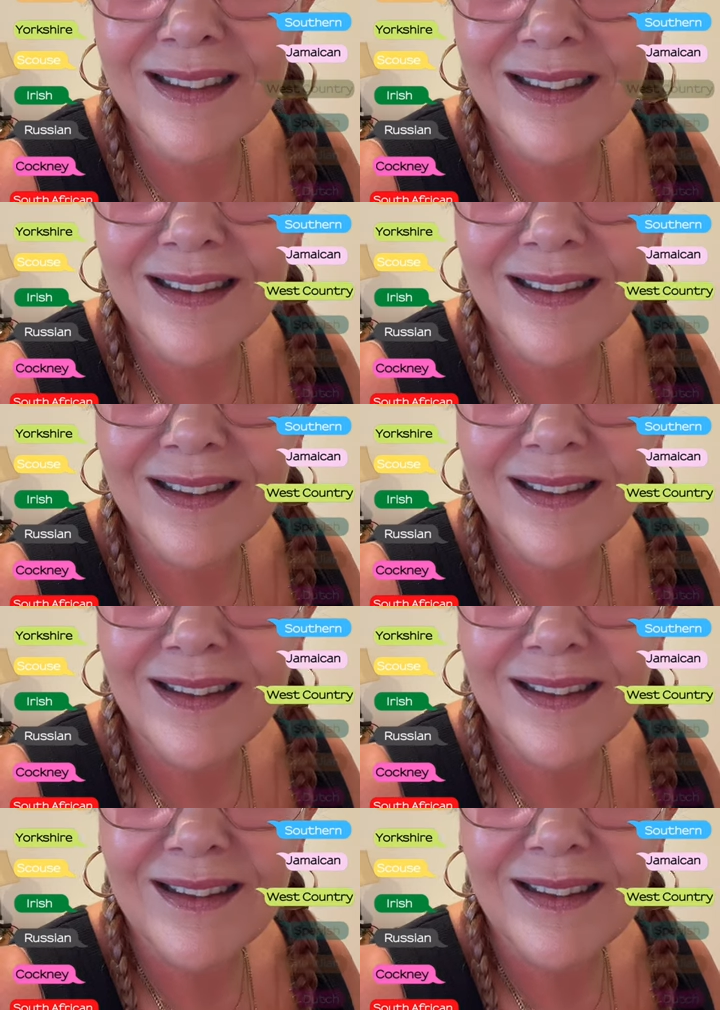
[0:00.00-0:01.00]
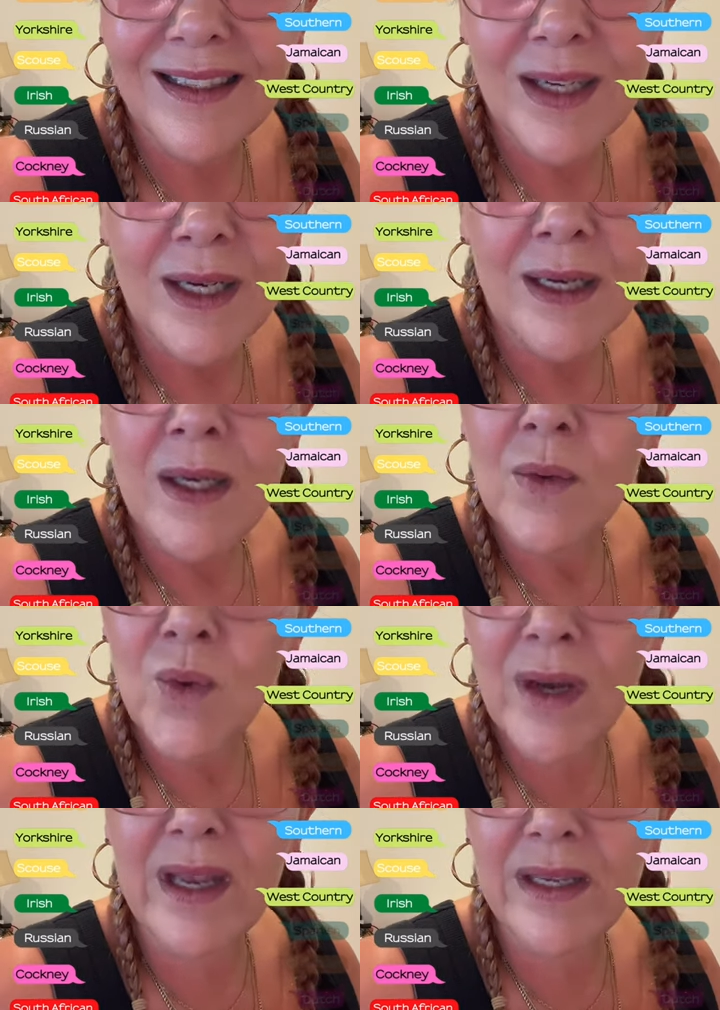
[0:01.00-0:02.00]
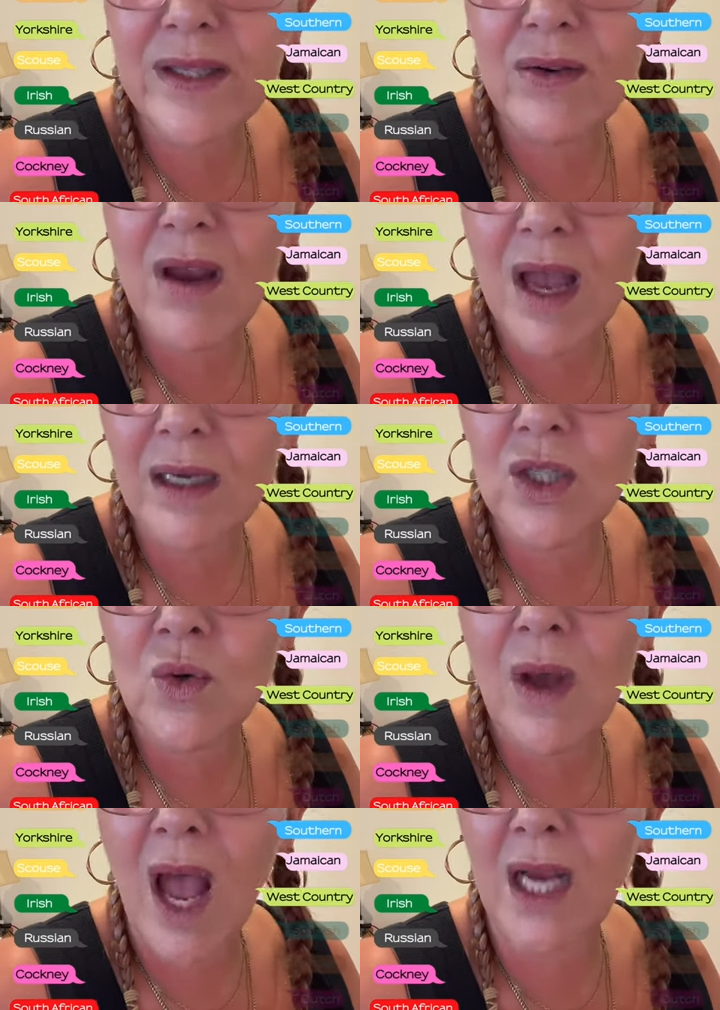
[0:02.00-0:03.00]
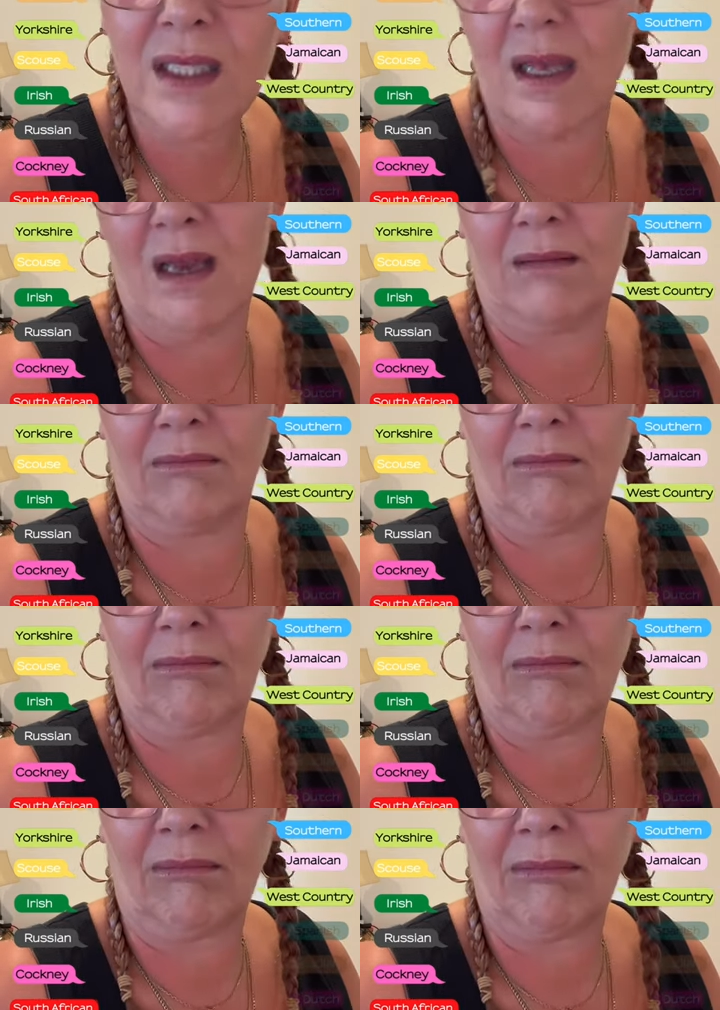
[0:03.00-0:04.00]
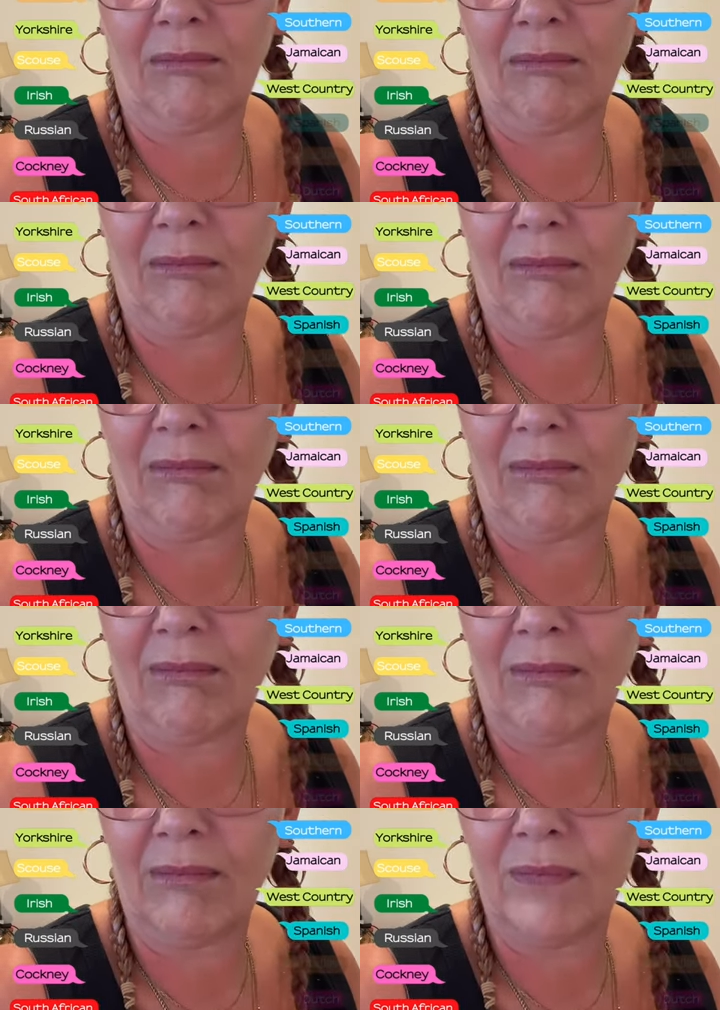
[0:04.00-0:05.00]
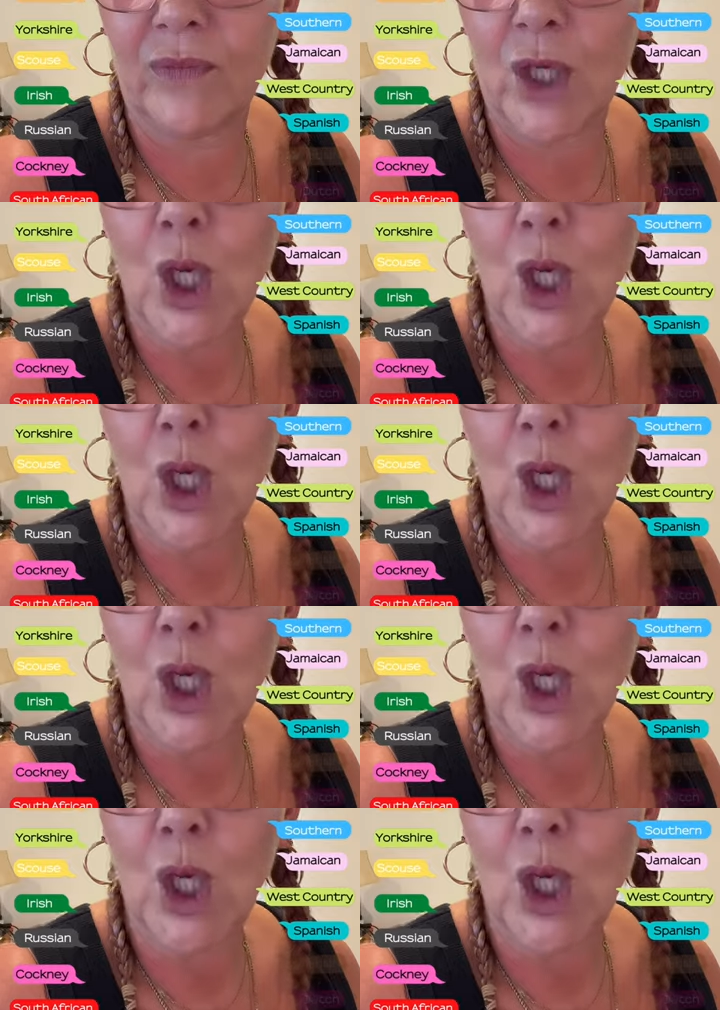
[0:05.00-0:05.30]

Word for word: West Country is her actual accent? Spanish.